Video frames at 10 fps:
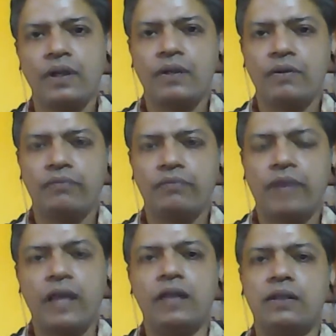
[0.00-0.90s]

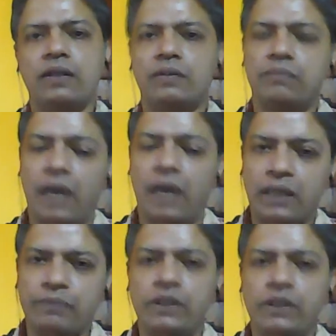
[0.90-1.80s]
While Bharat
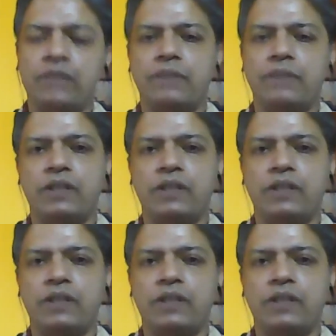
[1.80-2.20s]
Muni's Natya